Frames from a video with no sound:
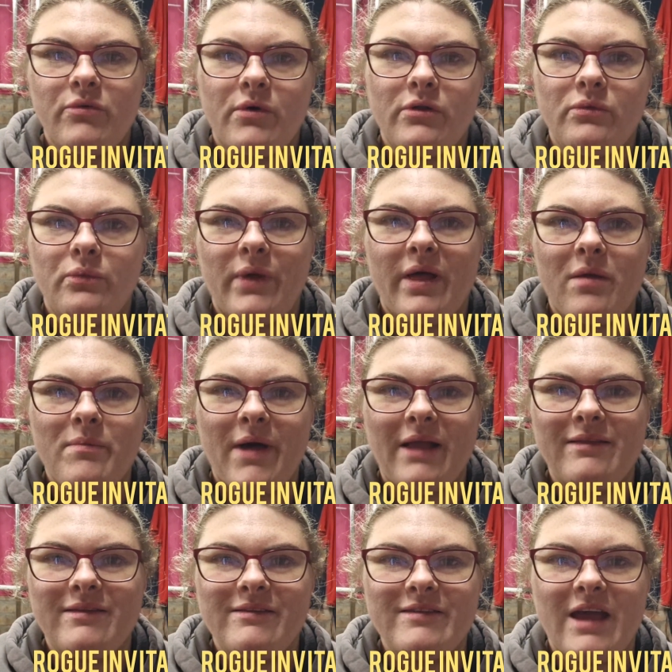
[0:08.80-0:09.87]
everyone, welcome
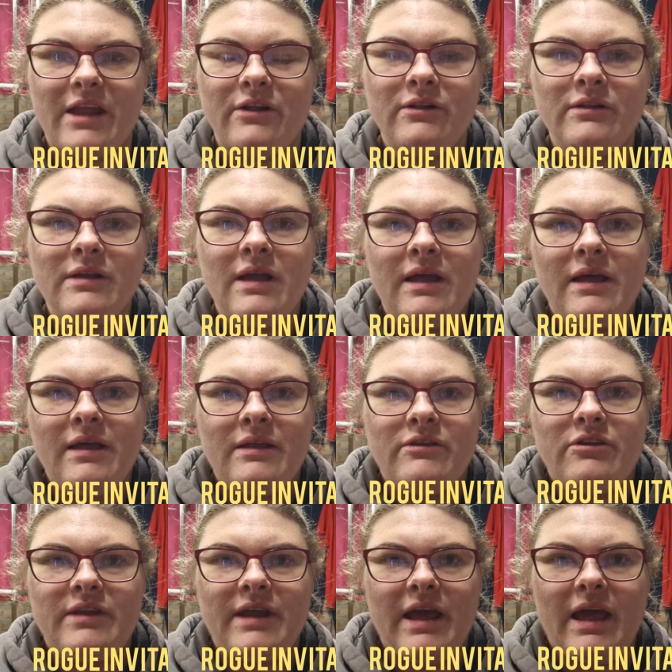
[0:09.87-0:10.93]
back to the channel.
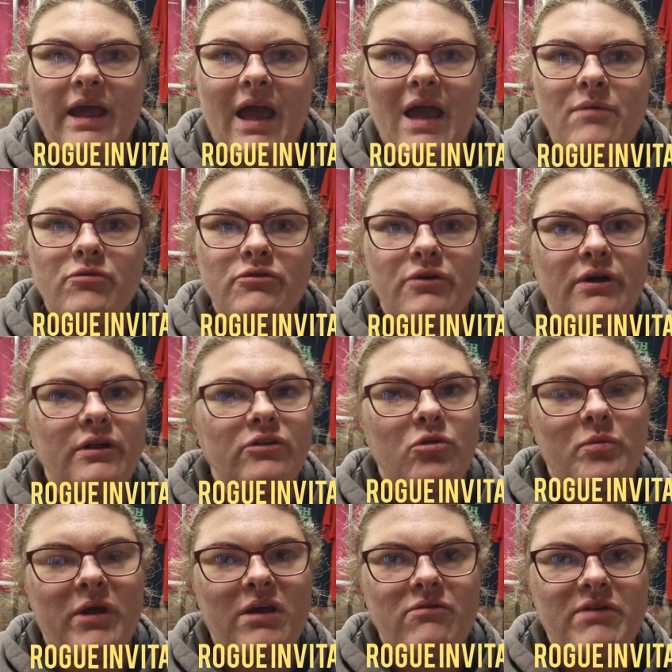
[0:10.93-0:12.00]
Today I'm thrilled
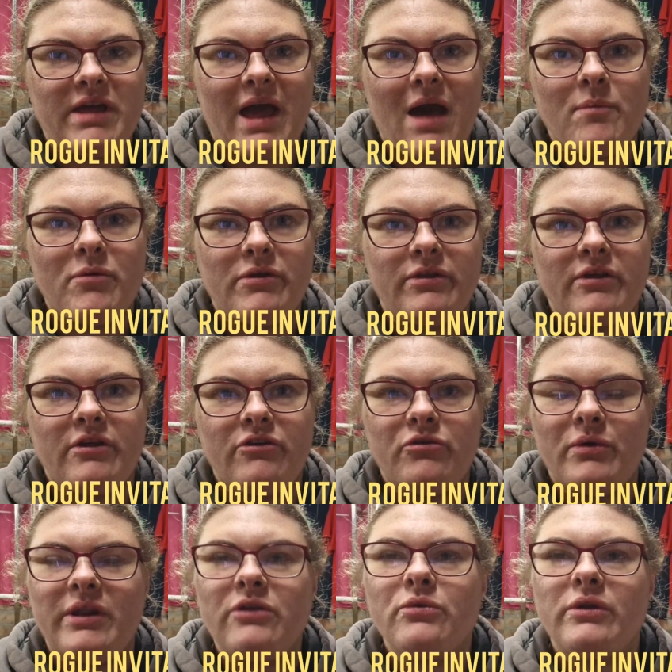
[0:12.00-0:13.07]
to be recapping the
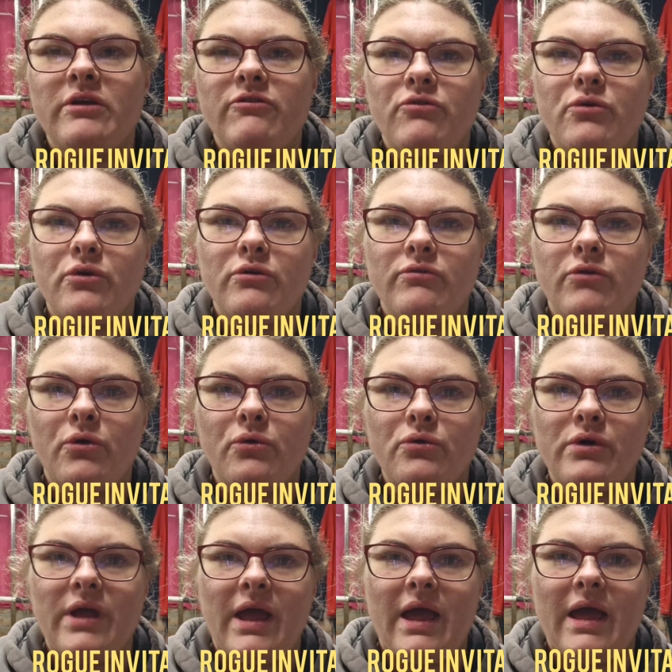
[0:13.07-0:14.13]
2024
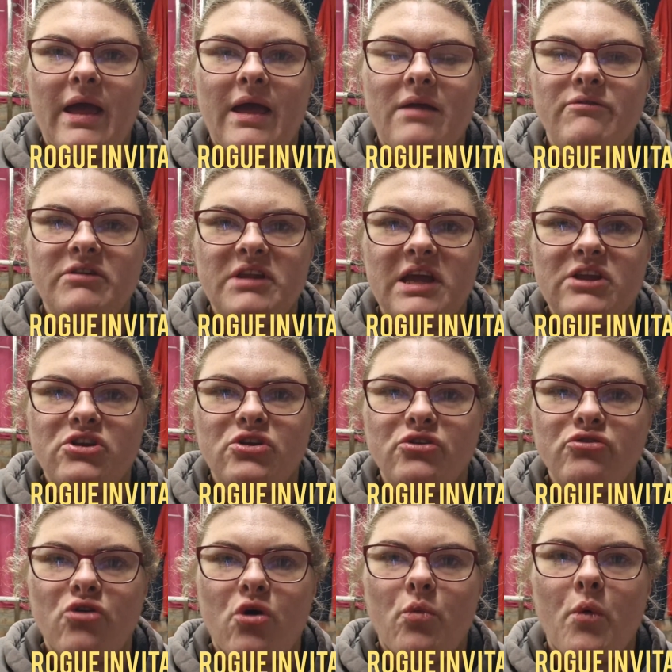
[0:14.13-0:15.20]
Rogue
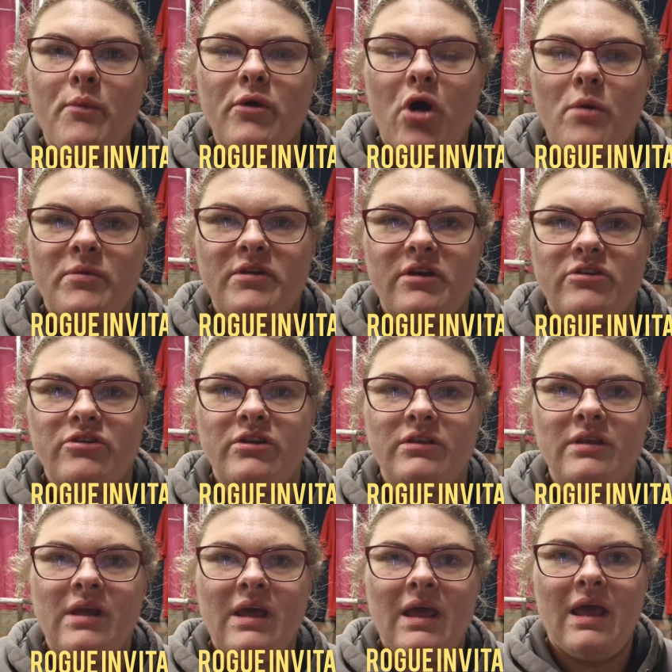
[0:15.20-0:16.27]
Invitational Strong Women
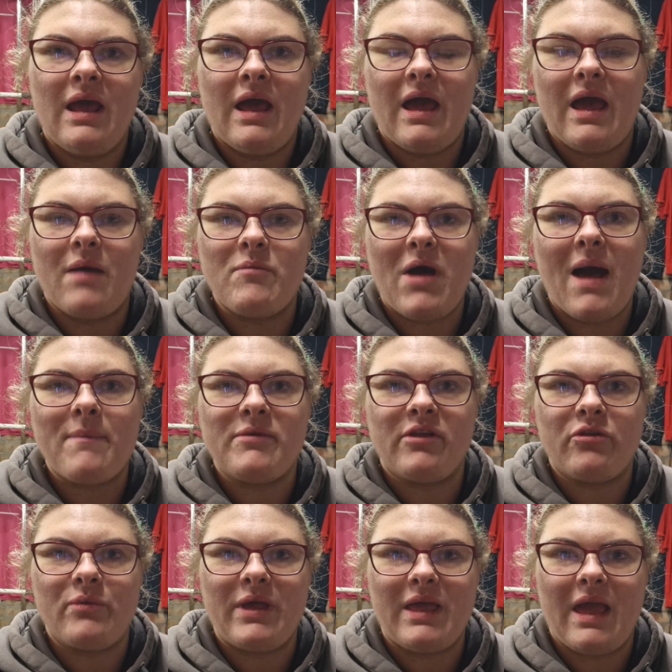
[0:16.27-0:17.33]
competition
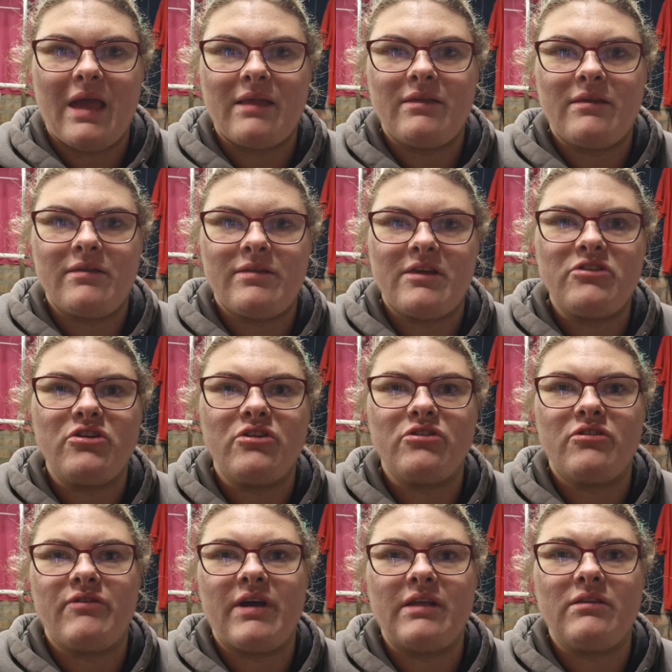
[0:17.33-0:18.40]
happened at the weekend. This
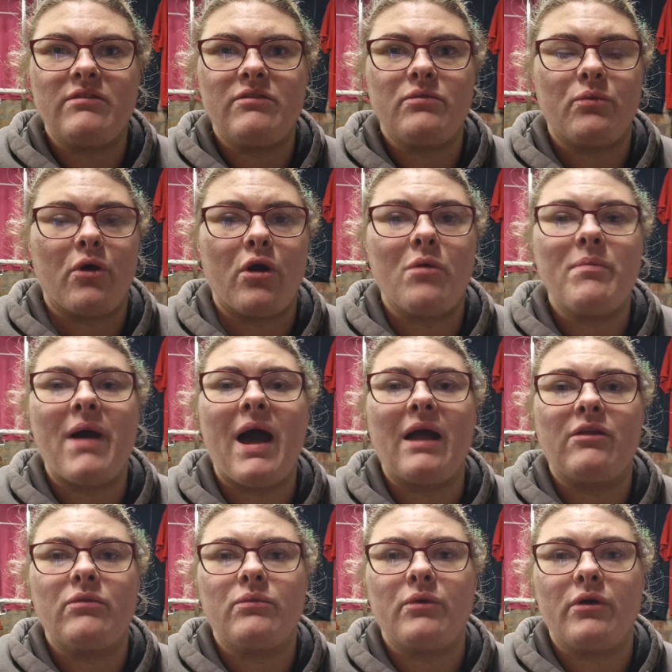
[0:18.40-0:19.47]
year's events were
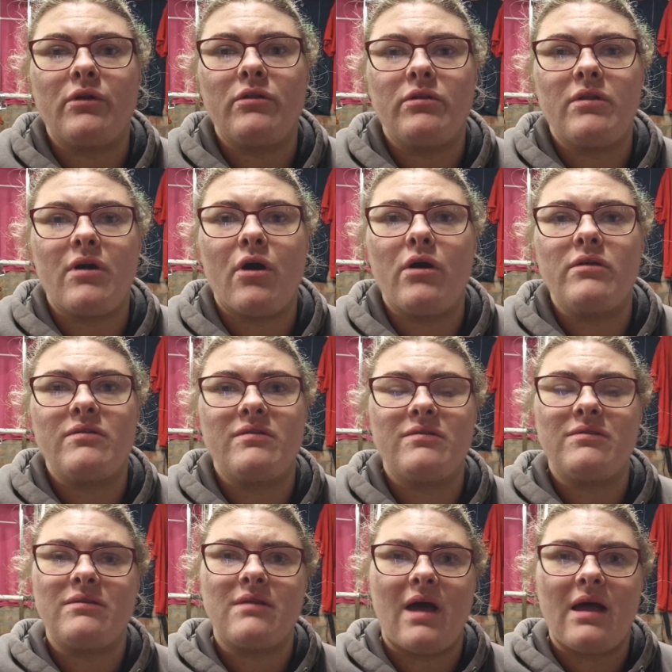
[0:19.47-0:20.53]
packed with
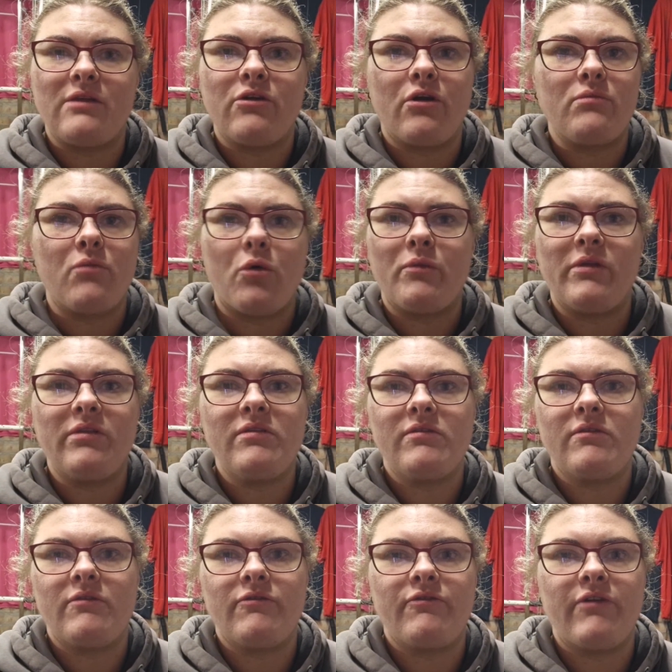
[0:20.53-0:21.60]
standout moments,
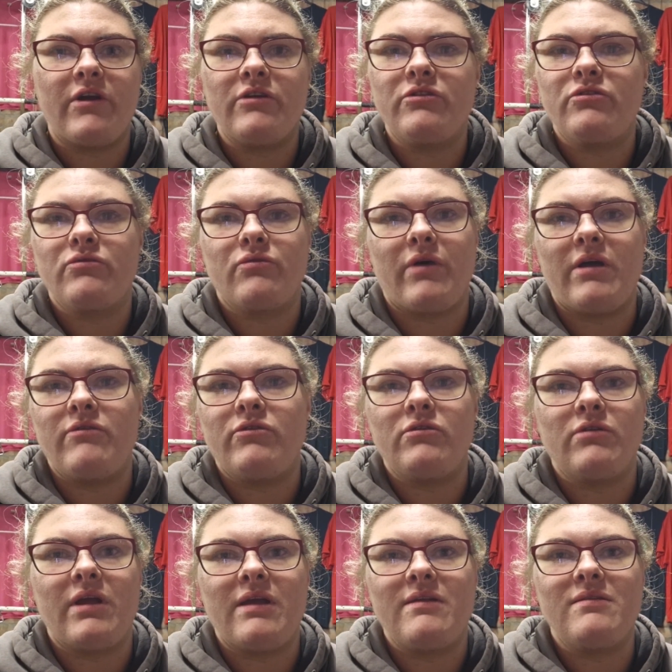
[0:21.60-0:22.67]
fierce
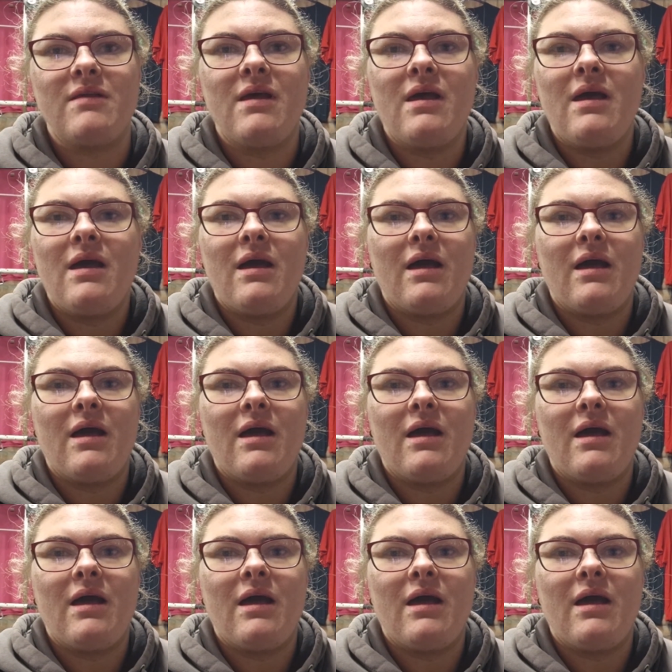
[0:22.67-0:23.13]
rivalries